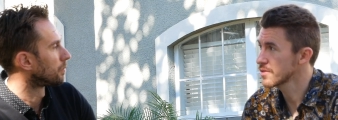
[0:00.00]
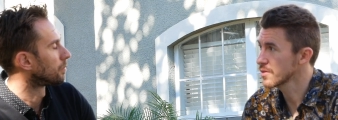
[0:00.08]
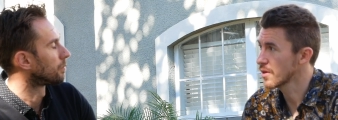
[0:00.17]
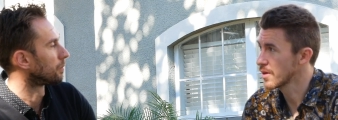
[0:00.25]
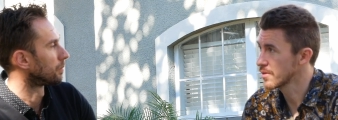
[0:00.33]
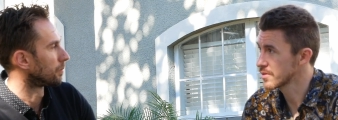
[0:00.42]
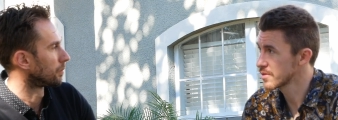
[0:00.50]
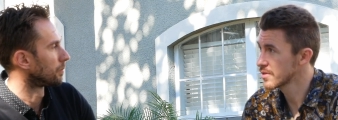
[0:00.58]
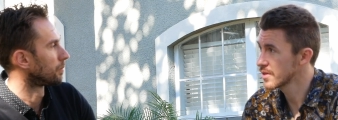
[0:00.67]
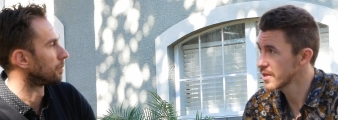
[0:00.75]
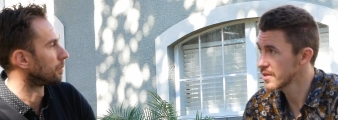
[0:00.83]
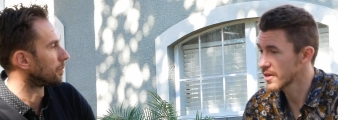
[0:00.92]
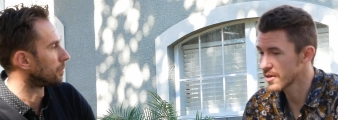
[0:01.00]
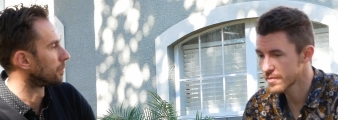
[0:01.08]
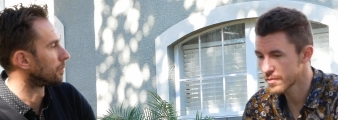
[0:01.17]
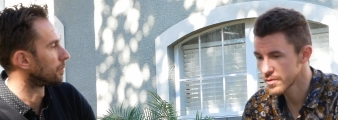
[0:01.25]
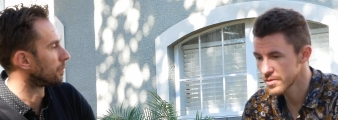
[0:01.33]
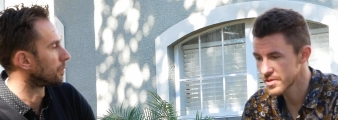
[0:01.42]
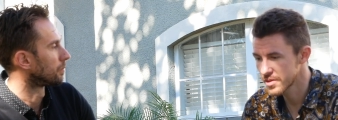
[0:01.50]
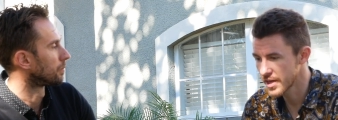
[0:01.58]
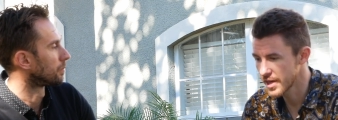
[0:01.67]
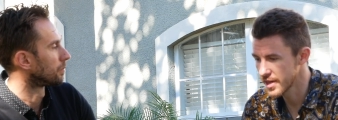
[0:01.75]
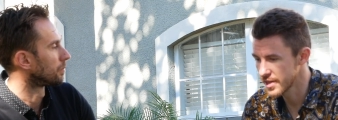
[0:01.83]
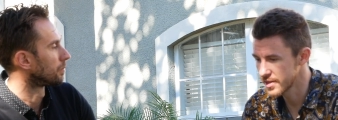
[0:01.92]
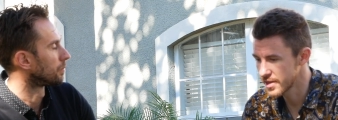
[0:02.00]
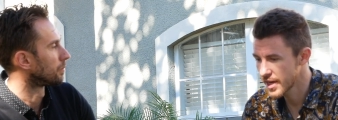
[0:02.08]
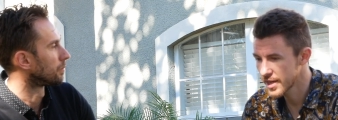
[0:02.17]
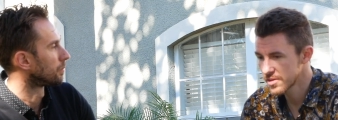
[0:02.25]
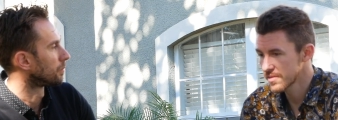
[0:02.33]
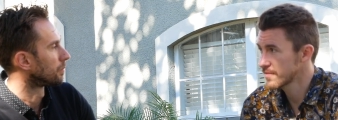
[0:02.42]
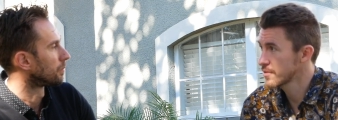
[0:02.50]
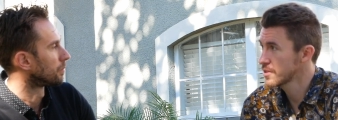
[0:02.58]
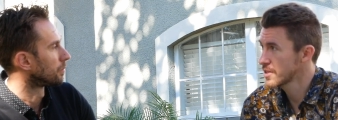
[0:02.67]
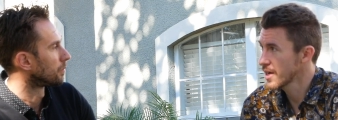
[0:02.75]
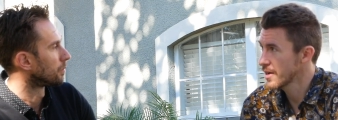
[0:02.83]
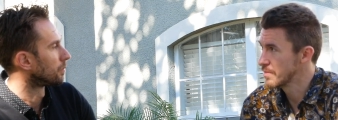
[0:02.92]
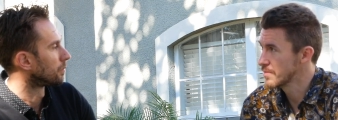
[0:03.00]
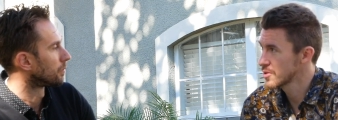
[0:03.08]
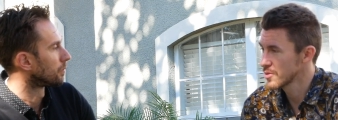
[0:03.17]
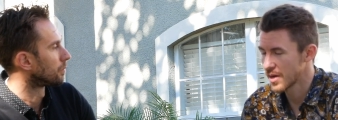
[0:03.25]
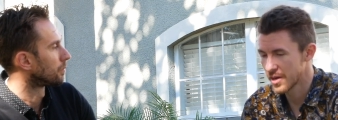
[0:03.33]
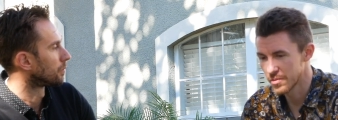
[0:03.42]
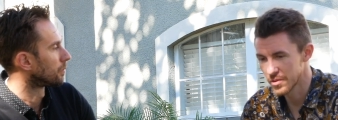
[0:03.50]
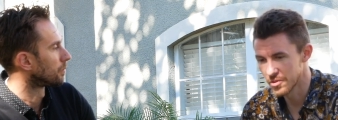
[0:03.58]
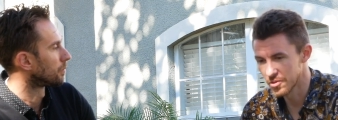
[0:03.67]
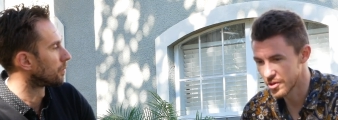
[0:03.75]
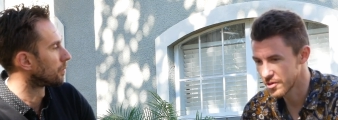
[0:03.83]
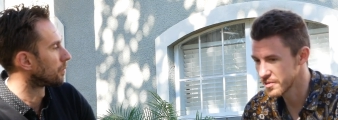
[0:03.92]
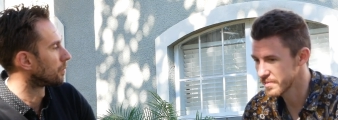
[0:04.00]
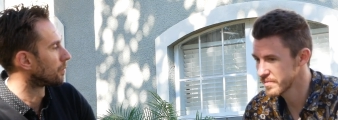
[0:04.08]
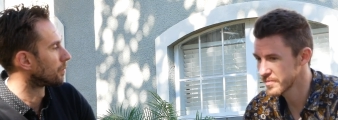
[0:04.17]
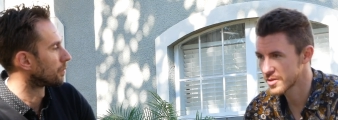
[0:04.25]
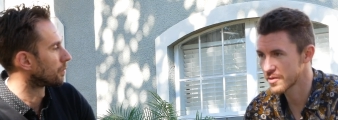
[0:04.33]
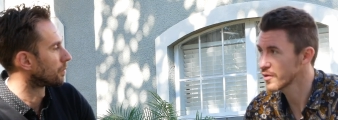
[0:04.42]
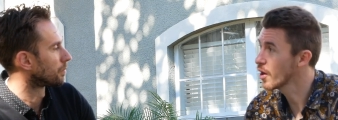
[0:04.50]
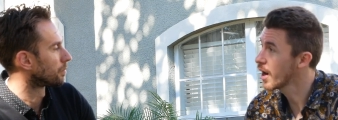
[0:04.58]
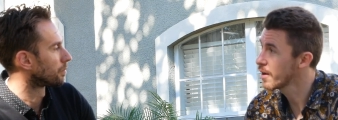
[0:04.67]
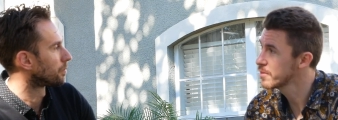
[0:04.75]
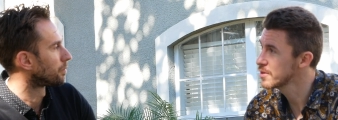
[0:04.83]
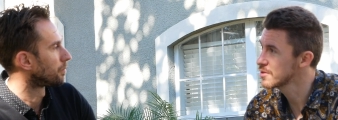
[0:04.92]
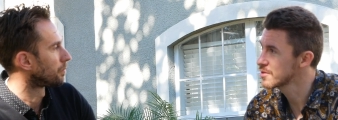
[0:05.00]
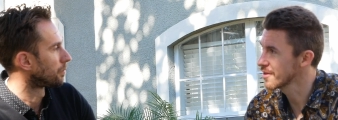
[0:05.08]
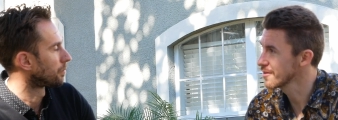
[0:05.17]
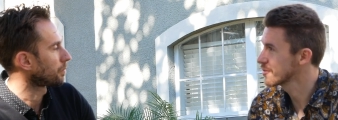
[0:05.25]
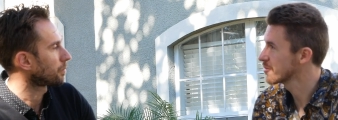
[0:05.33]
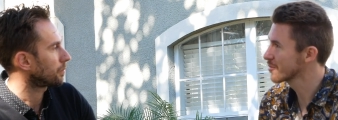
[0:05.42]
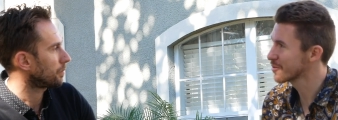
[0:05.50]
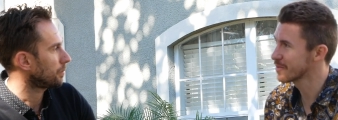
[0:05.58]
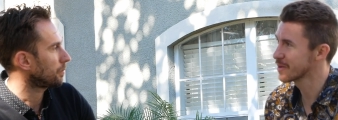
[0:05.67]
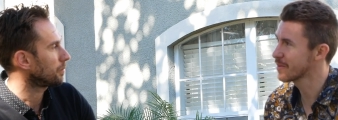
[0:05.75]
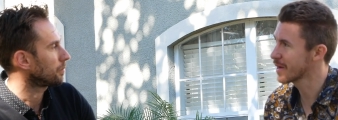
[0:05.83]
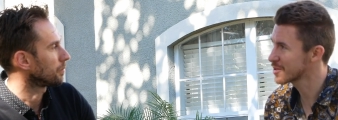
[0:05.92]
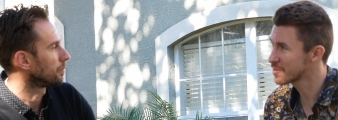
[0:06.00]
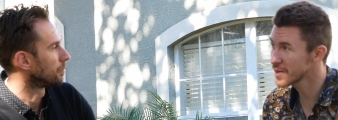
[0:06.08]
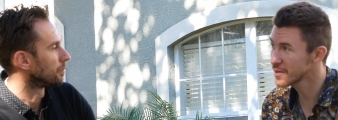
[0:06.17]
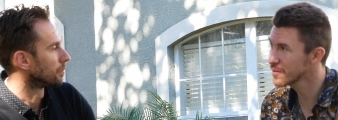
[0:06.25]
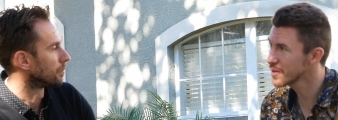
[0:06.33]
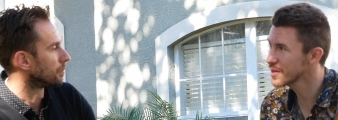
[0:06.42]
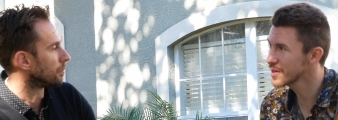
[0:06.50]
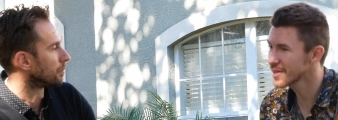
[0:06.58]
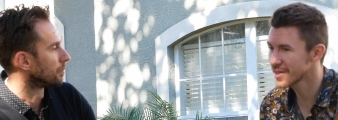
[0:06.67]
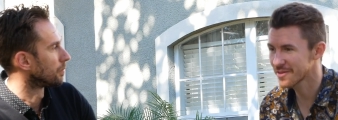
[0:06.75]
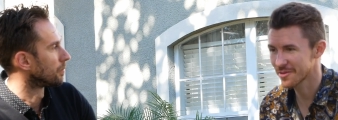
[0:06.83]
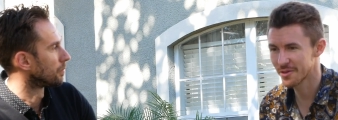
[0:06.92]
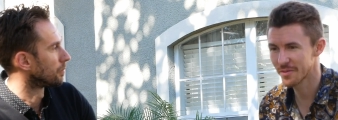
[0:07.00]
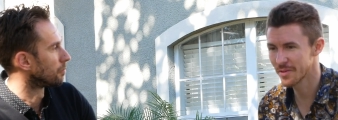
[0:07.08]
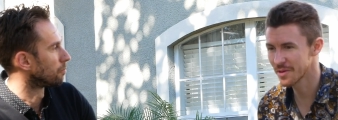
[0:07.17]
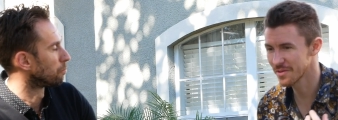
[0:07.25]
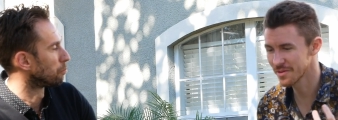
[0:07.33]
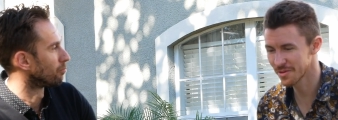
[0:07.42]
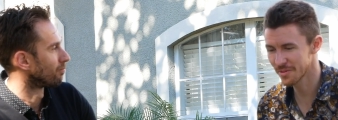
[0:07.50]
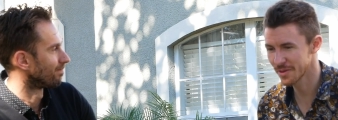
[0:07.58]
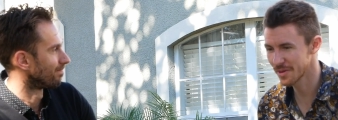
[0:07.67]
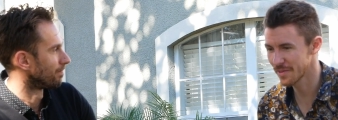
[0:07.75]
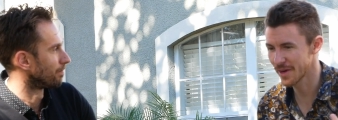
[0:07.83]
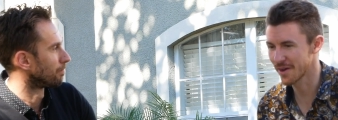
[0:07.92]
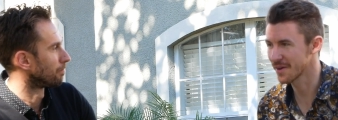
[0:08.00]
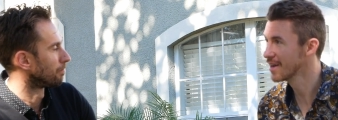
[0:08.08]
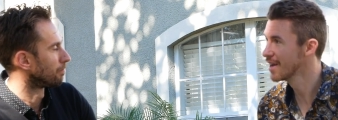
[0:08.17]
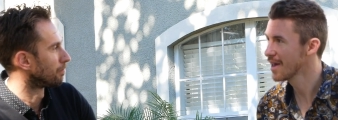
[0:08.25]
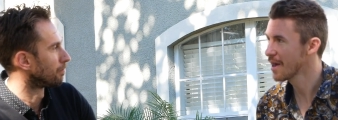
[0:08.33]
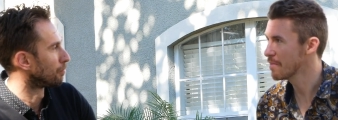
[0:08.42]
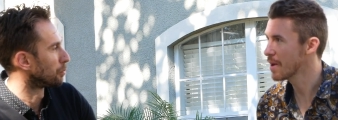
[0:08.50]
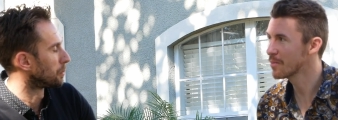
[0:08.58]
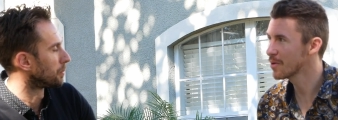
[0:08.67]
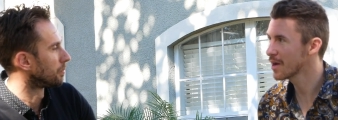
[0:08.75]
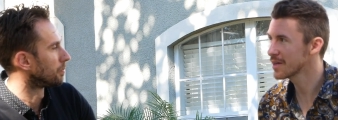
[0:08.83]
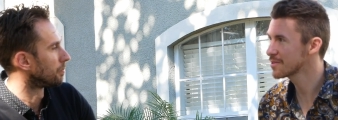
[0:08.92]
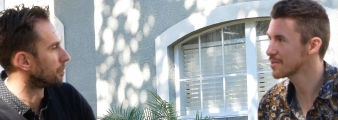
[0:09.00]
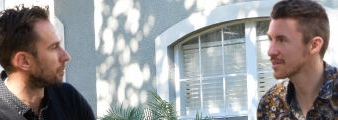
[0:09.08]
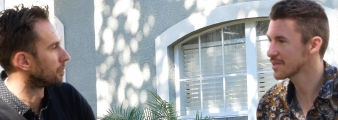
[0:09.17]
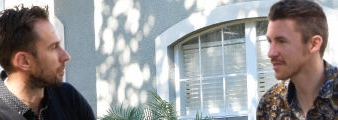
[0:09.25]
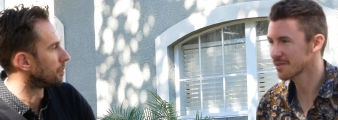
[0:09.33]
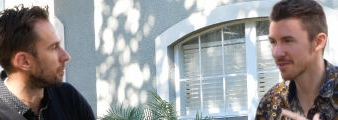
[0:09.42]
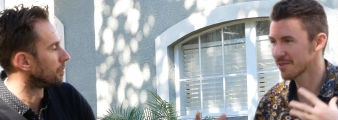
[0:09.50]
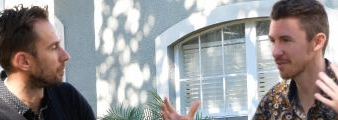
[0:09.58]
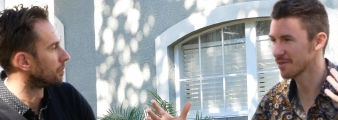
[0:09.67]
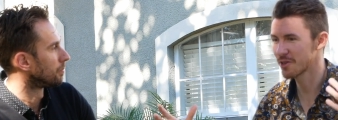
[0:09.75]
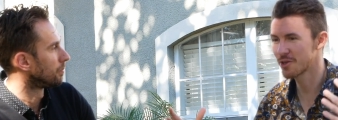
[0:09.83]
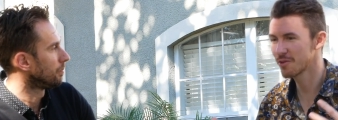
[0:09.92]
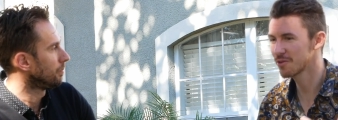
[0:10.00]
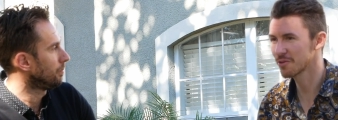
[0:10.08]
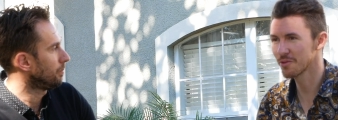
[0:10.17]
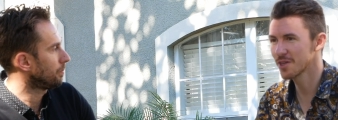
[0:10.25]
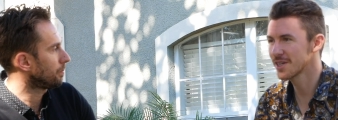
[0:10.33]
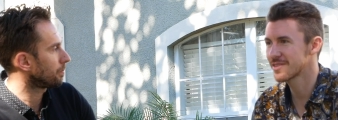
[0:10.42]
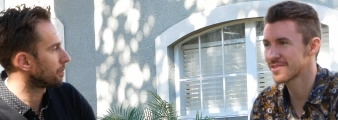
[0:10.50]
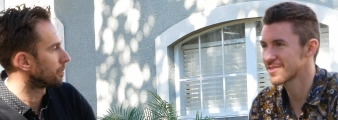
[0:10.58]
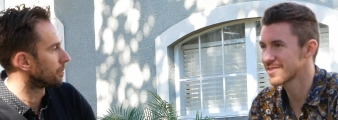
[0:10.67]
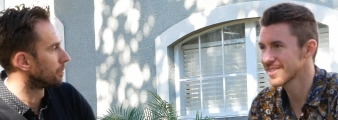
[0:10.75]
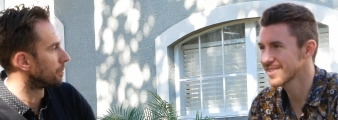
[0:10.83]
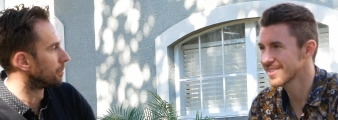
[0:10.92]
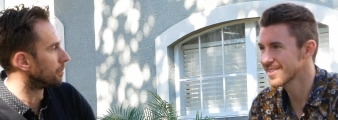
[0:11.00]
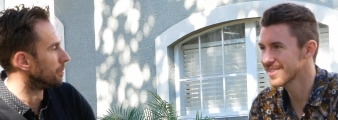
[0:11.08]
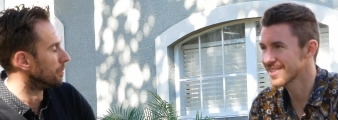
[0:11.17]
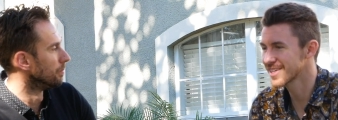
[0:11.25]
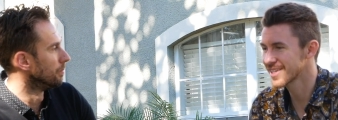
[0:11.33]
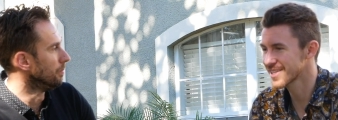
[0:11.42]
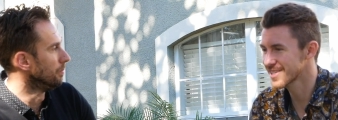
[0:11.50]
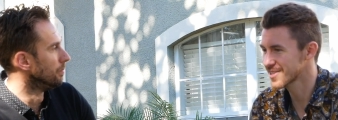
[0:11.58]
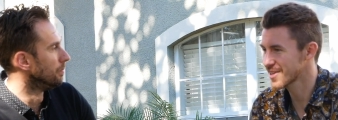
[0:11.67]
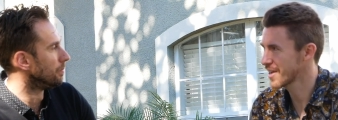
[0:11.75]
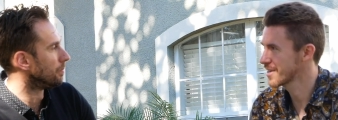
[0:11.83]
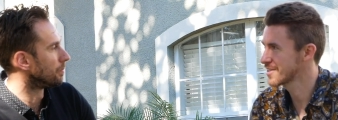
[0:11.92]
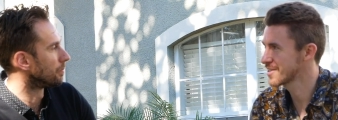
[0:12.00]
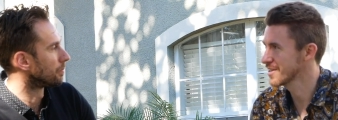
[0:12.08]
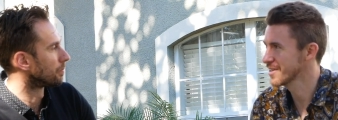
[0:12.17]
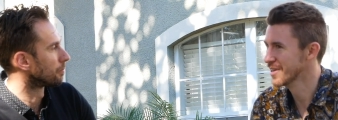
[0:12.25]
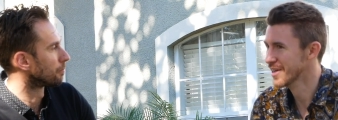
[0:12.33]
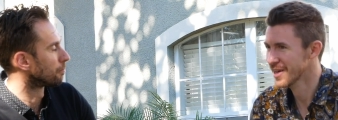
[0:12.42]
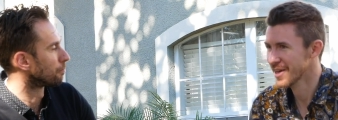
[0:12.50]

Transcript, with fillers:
Speaker 1: So, I was in the Air Force and had some free time. So, I would learn different hobbies. I learned a little bit about speed reading, learned a bit, little bit about memorizing huge lists and things, got into